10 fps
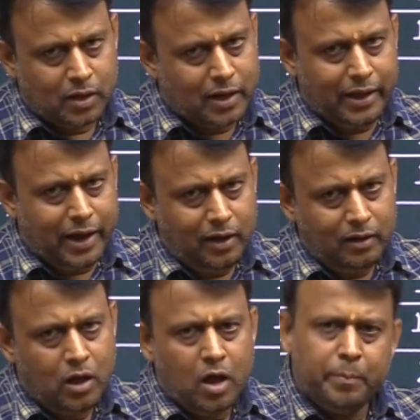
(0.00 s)
Clear?
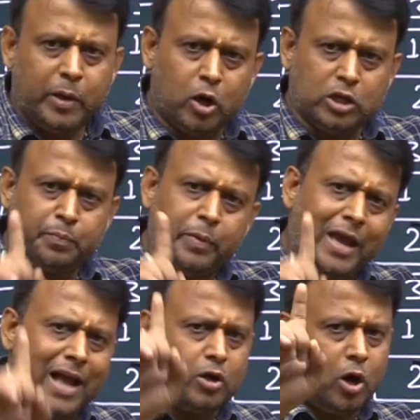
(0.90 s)
Because p
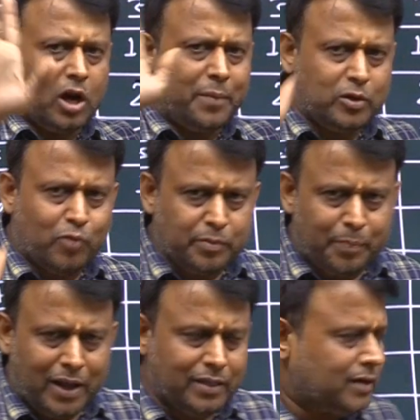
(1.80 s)
has always 1
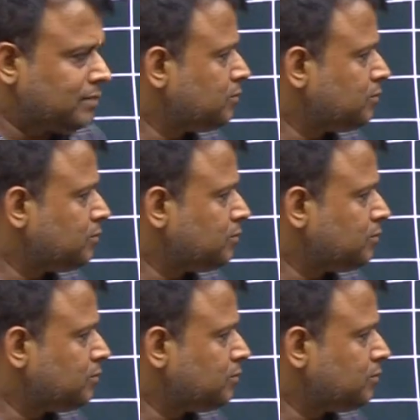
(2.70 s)
planar.